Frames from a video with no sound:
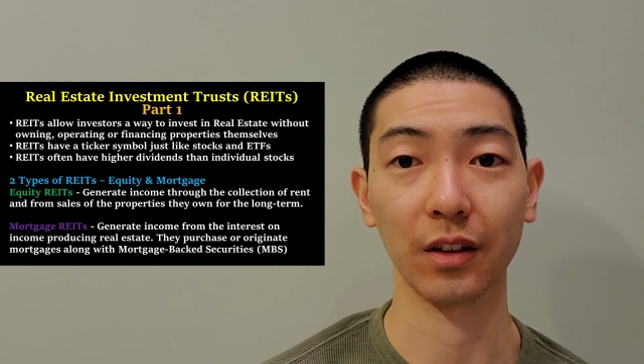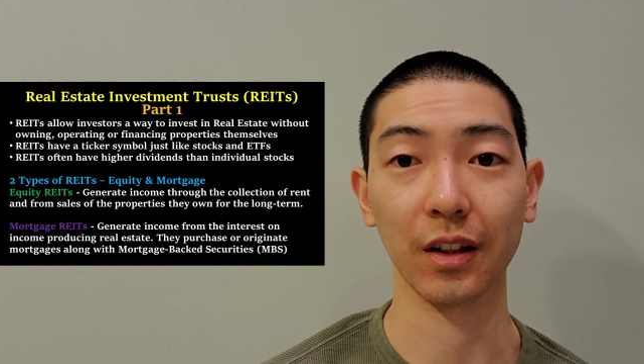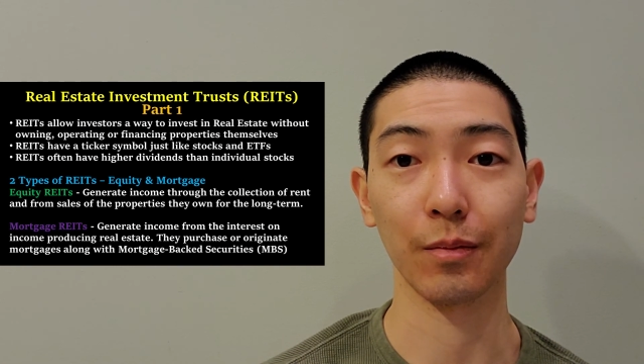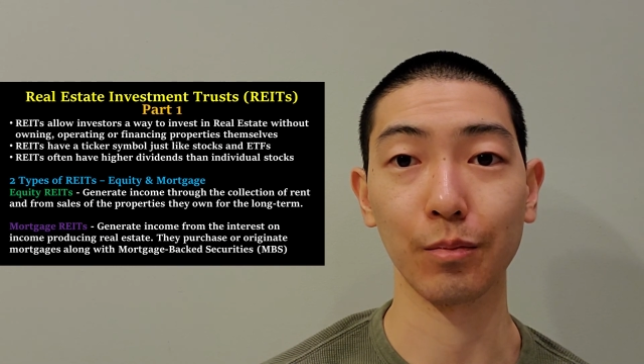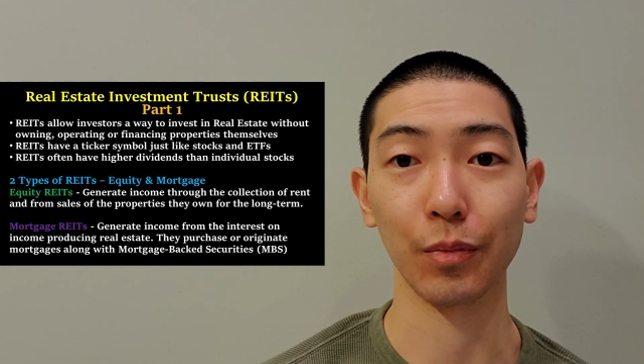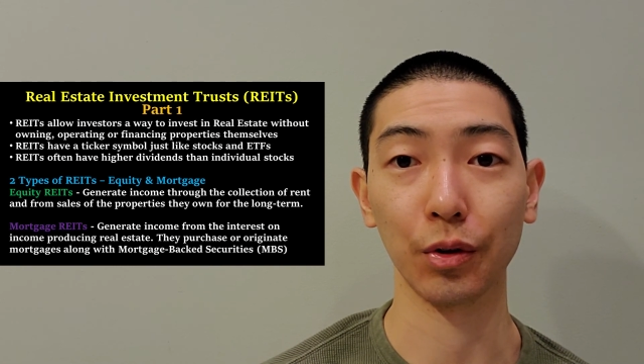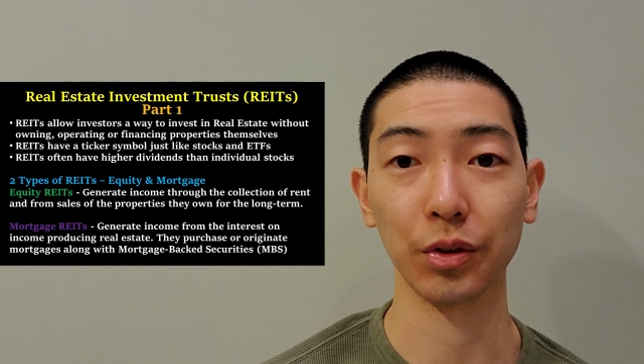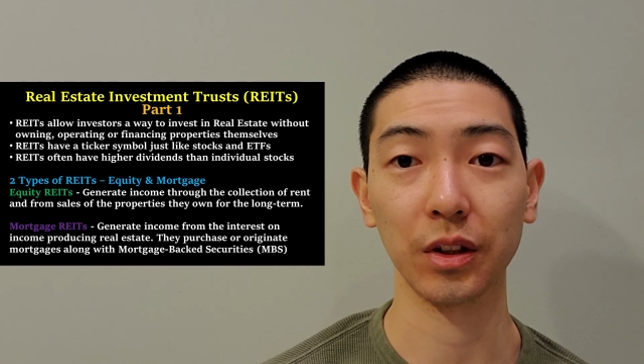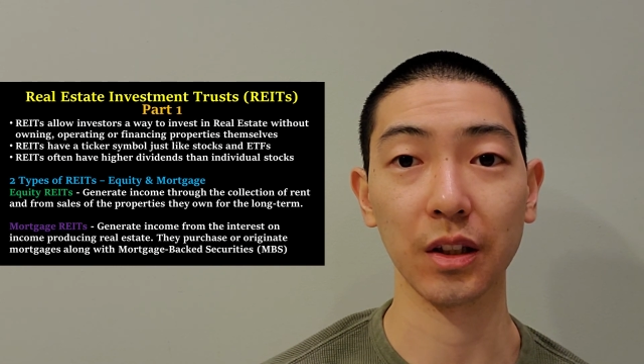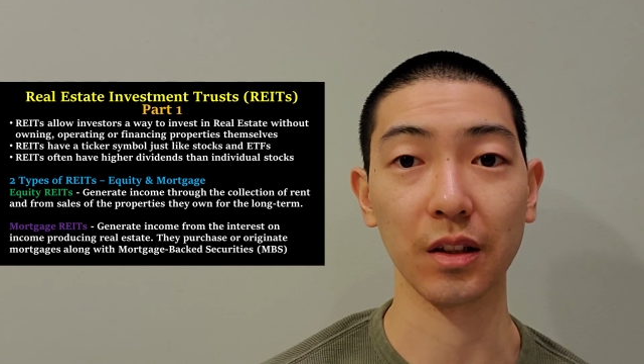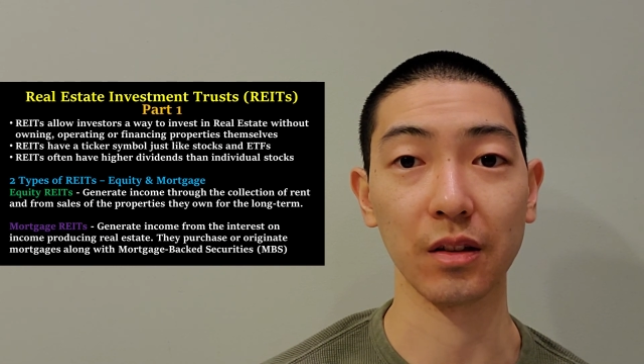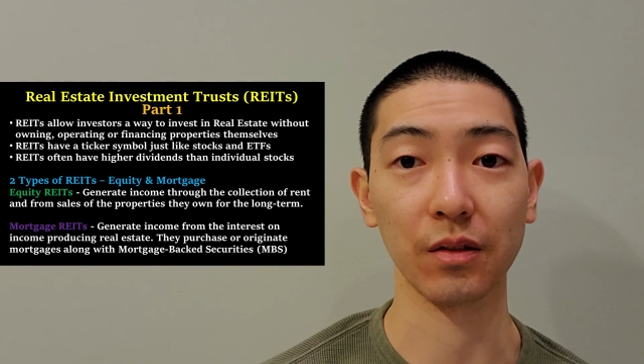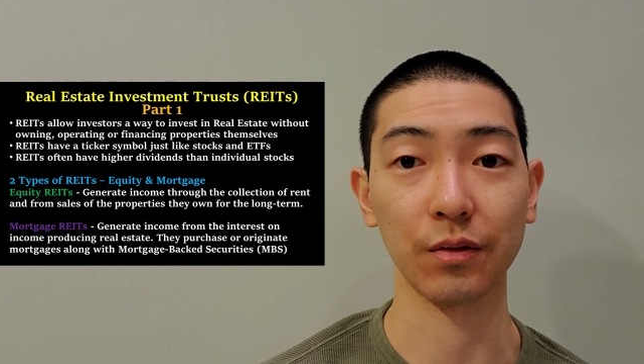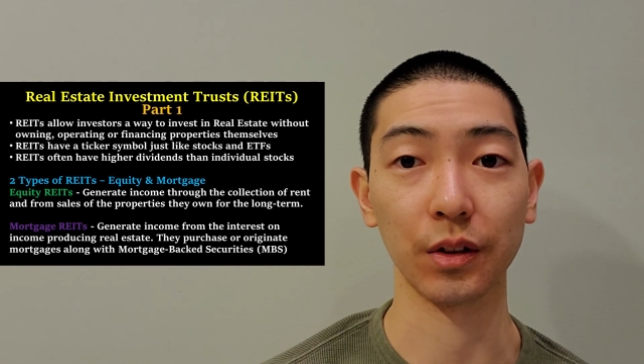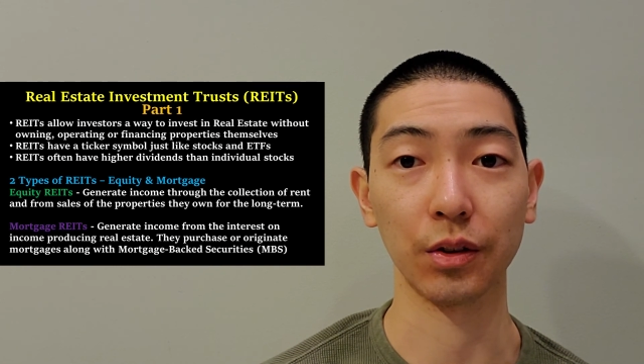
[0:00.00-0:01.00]
than most
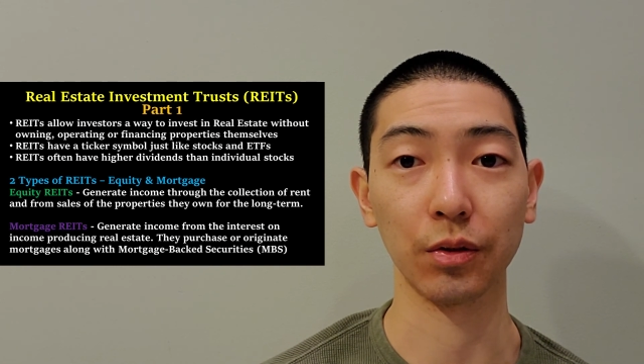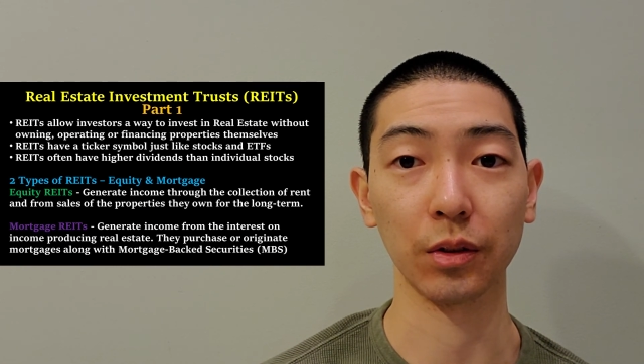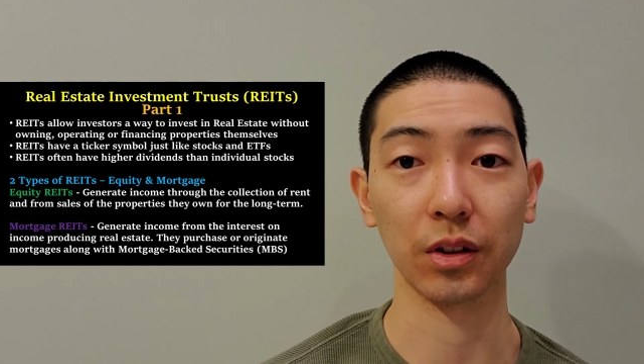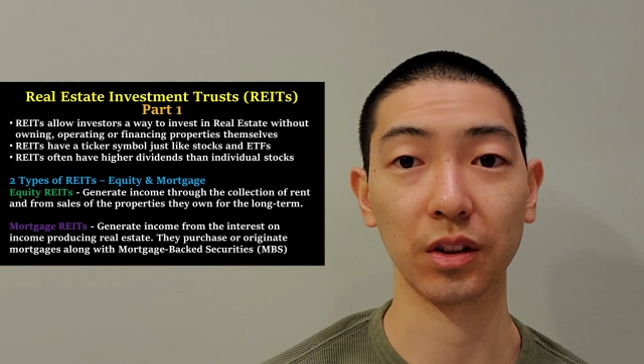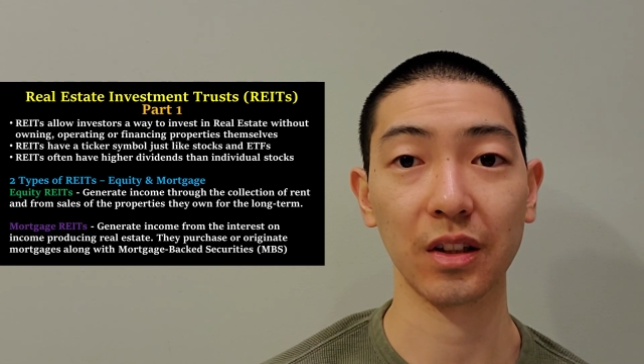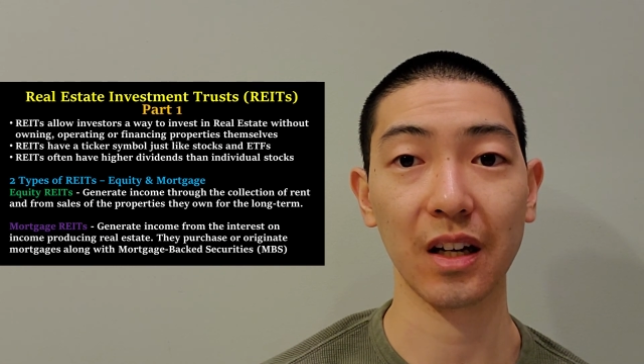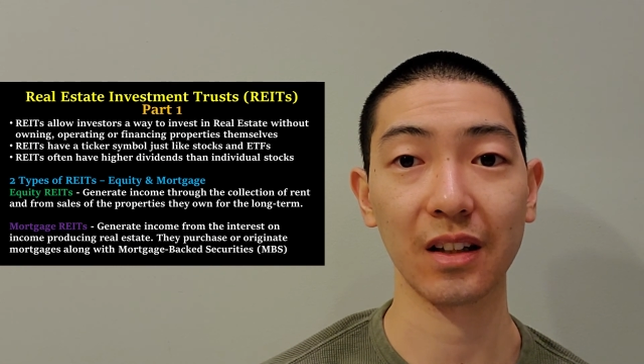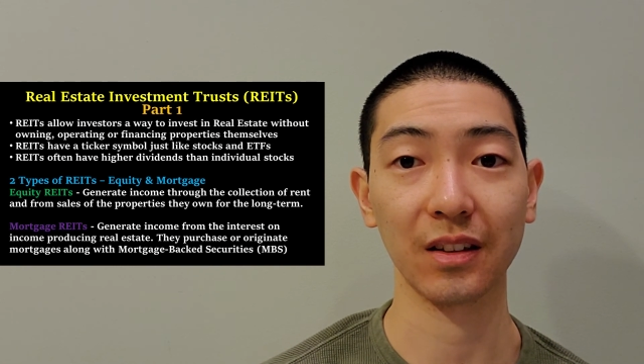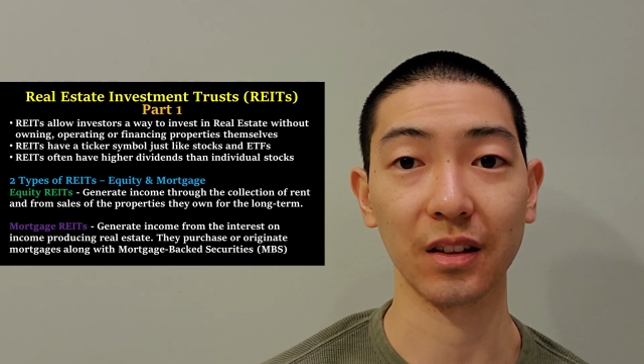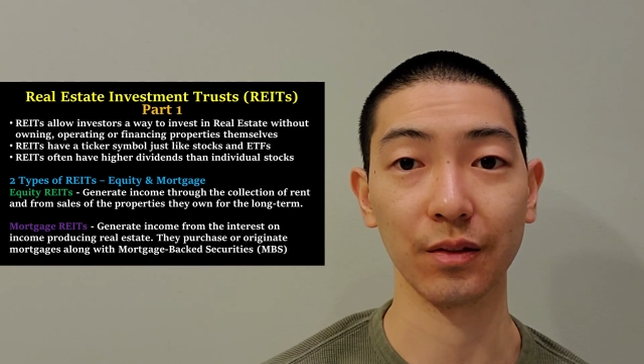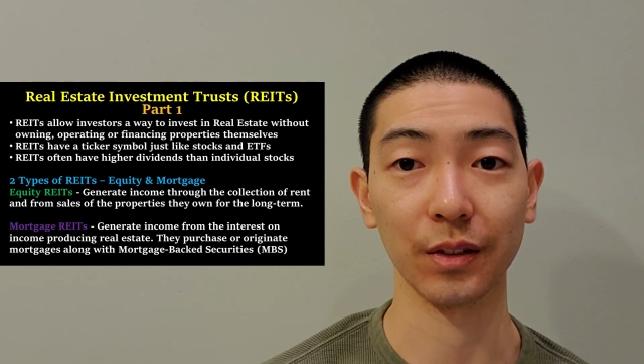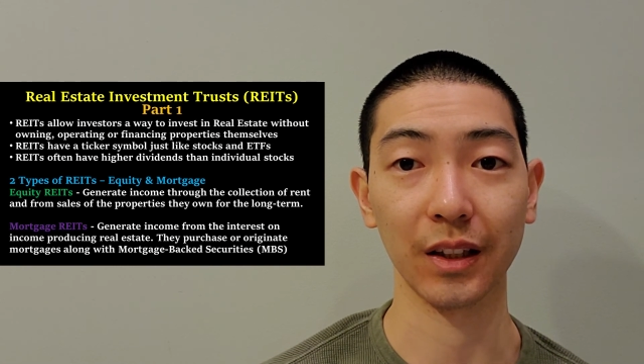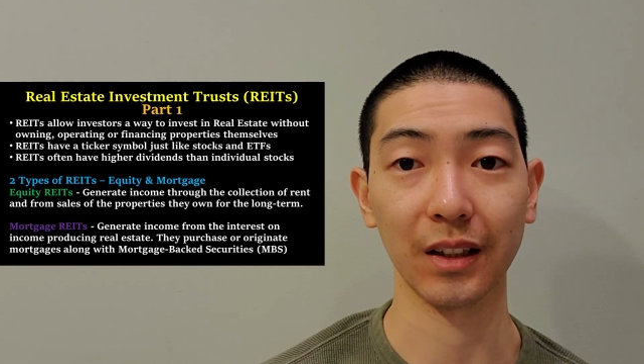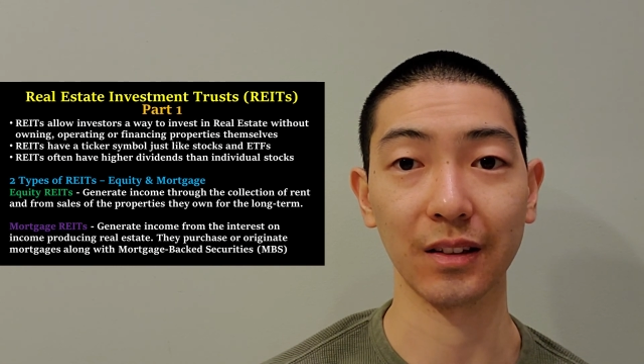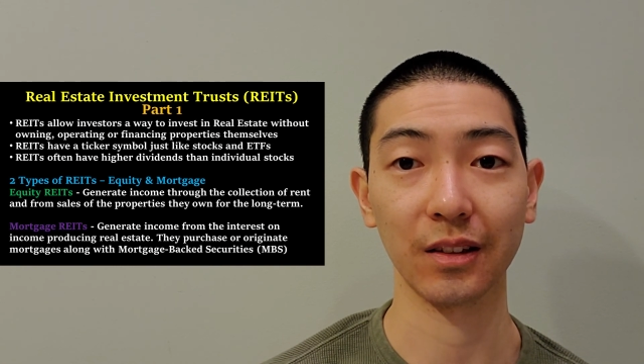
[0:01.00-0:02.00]
individual stock
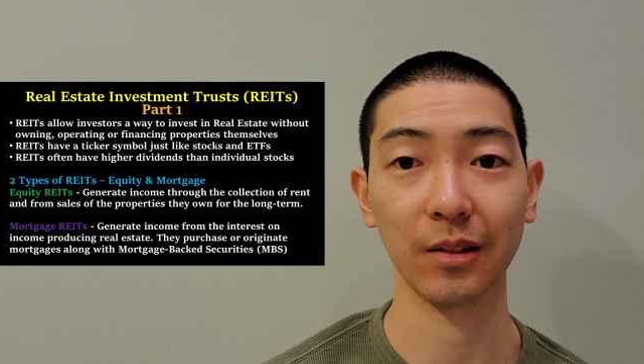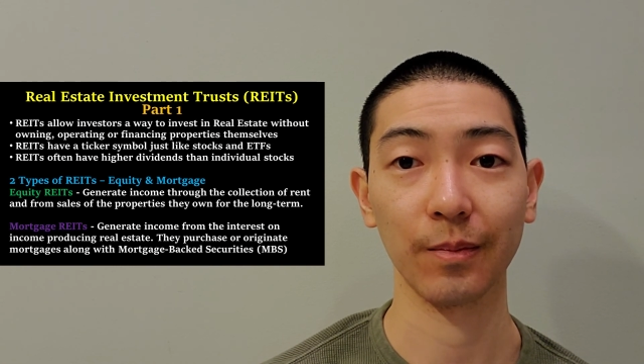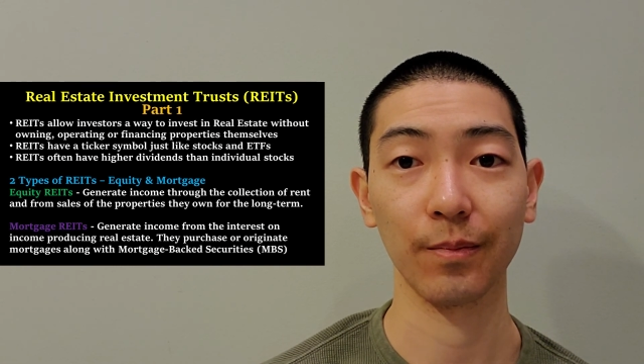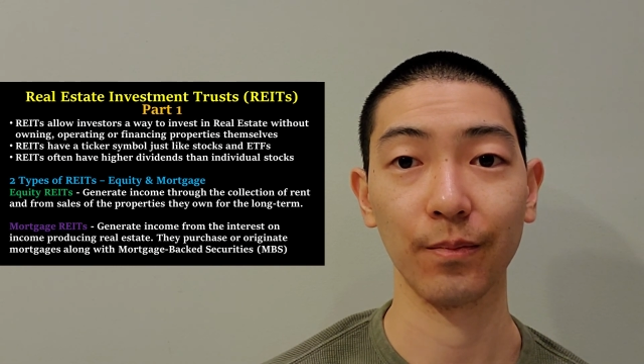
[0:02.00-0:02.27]
dividends.